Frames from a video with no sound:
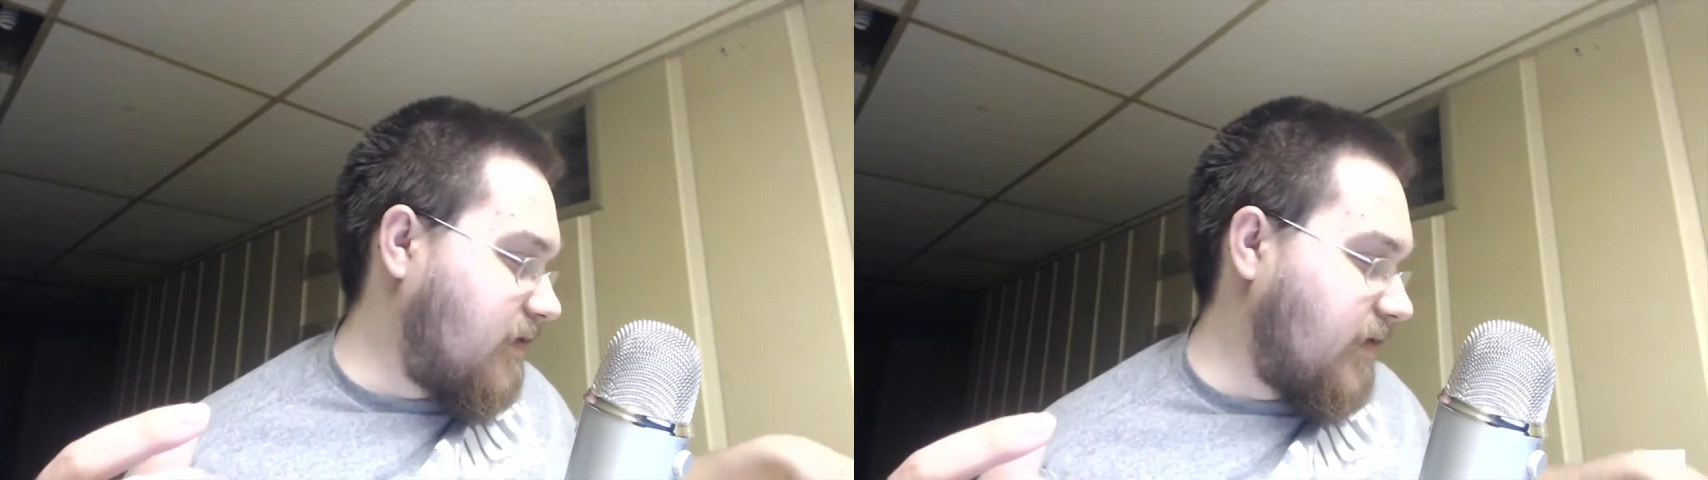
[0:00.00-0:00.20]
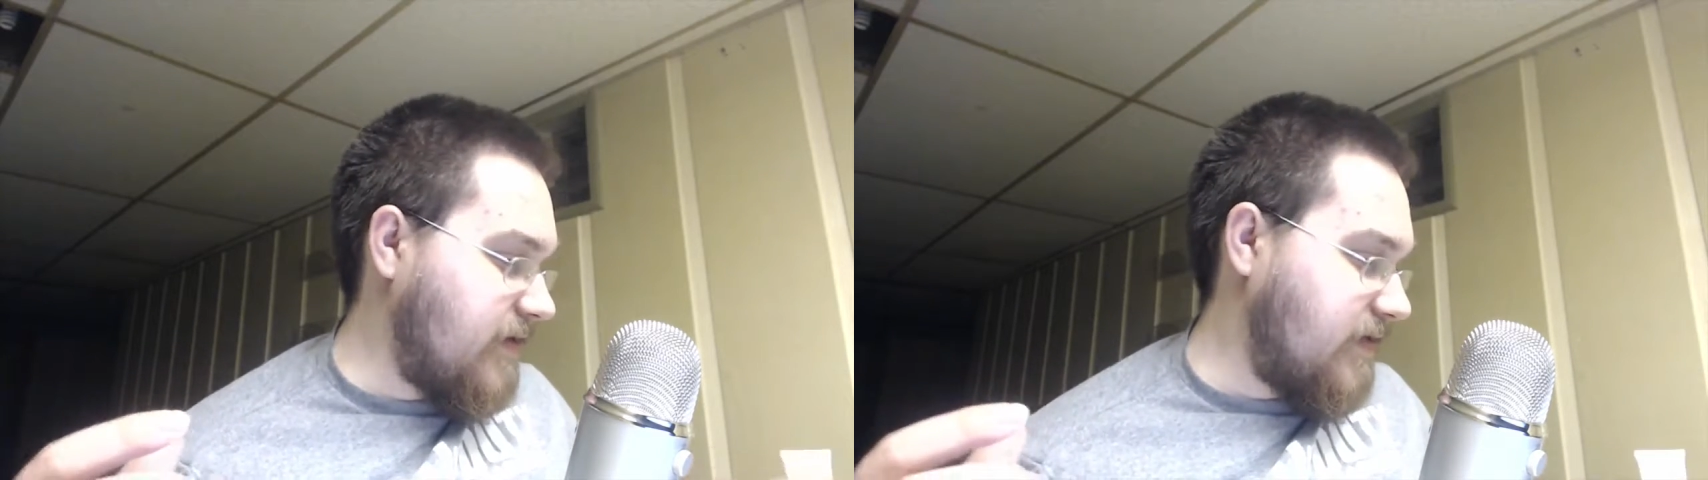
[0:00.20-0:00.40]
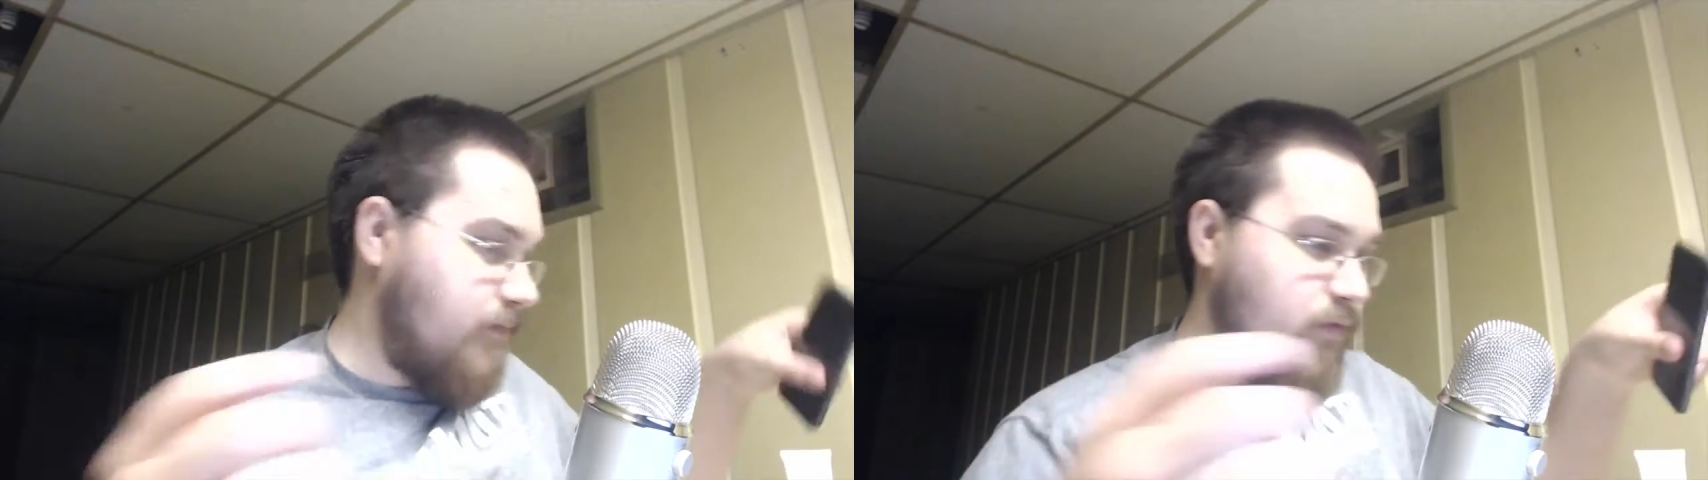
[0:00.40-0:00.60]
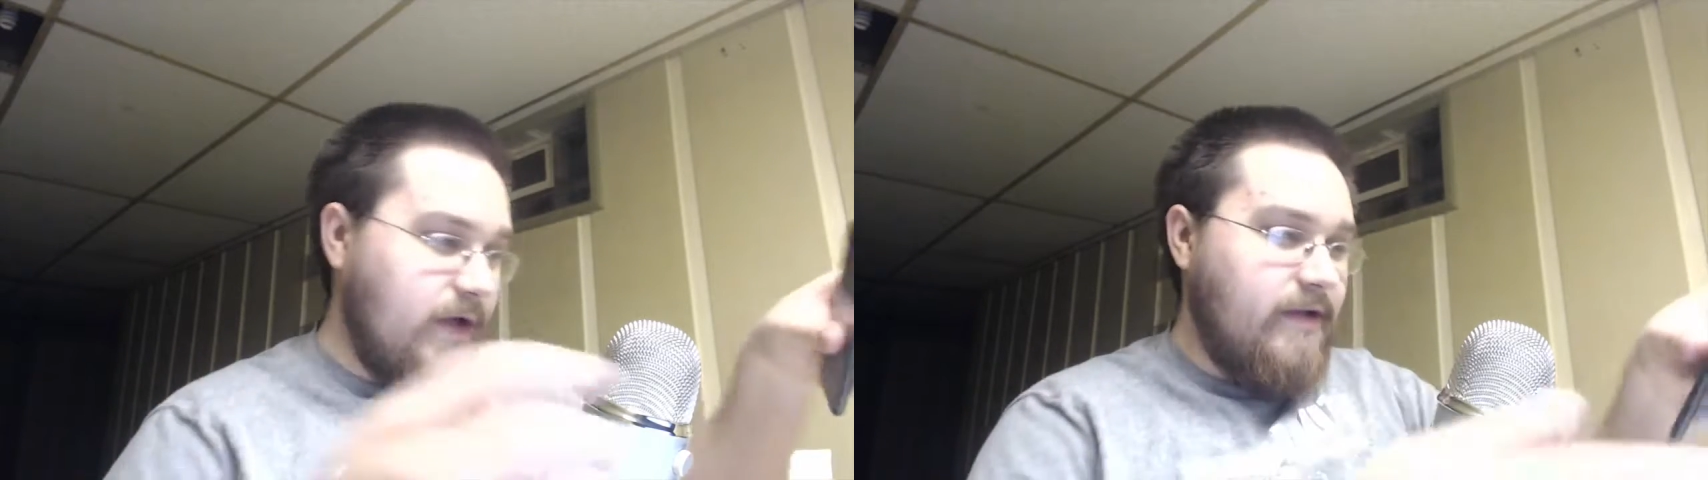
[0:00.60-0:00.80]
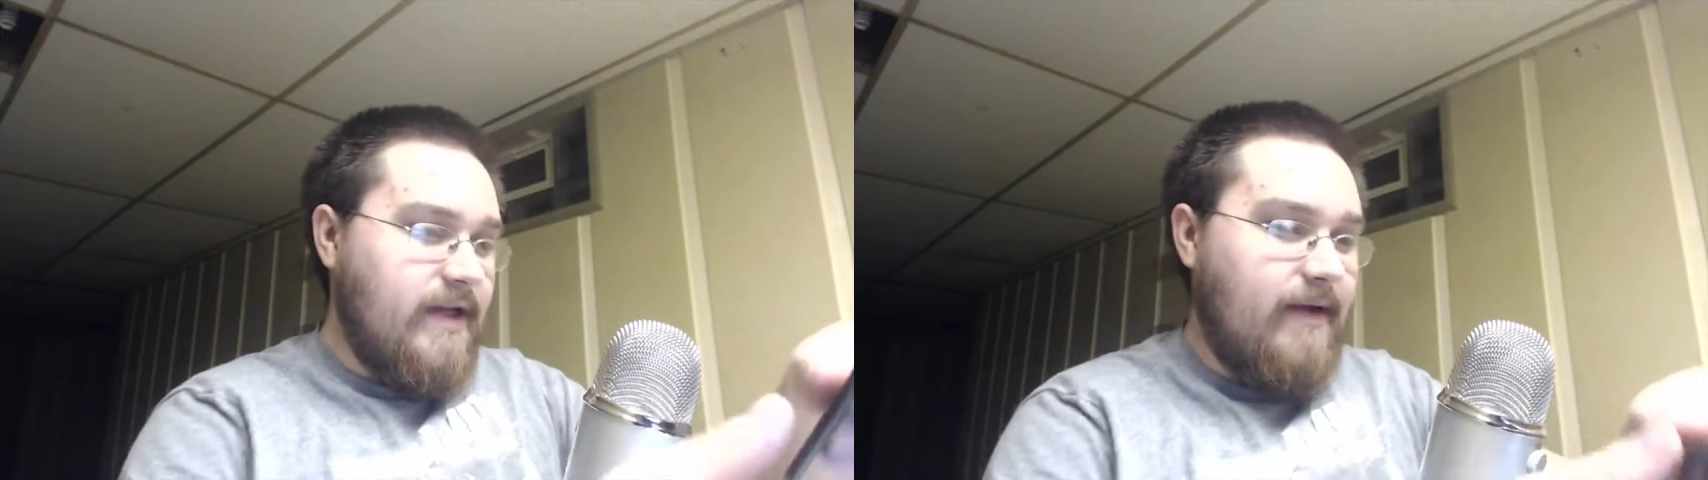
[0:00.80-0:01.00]
know his
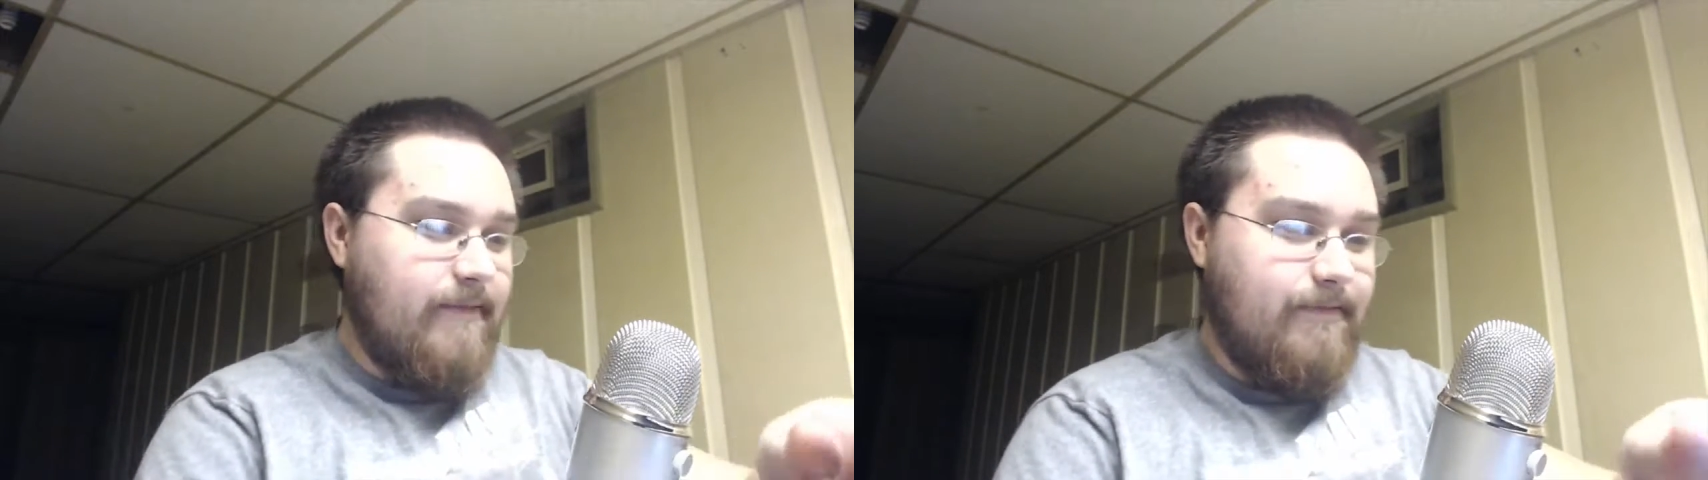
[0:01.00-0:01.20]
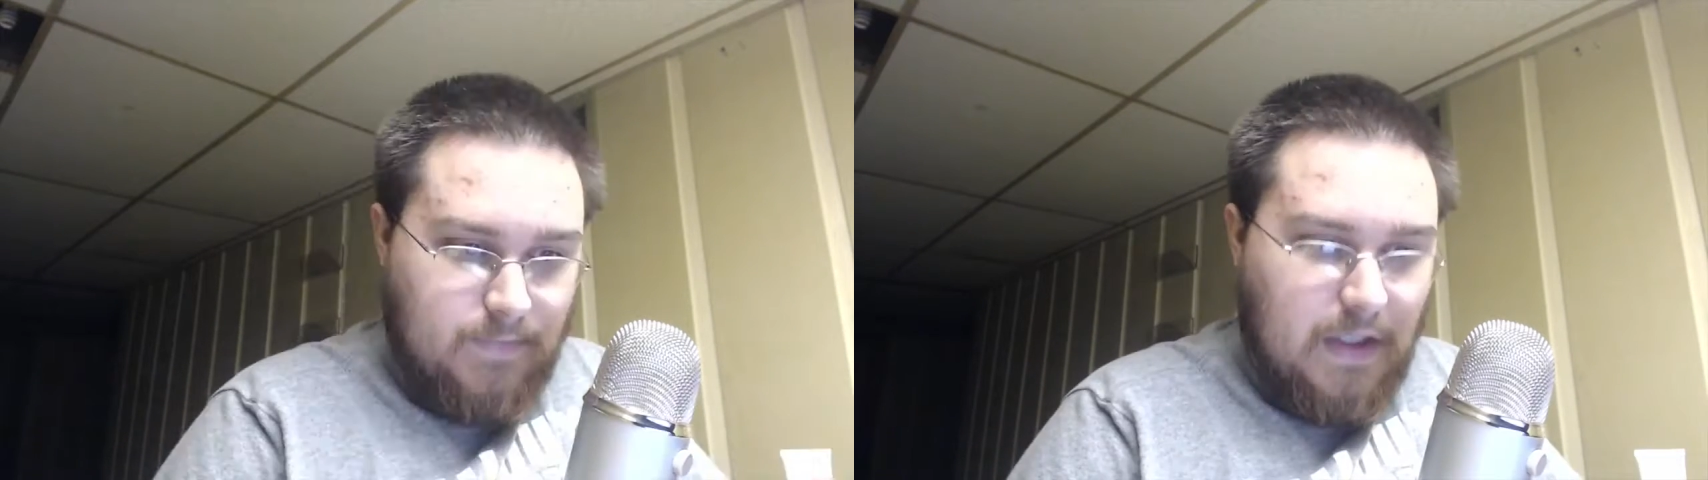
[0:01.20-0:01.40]
real name.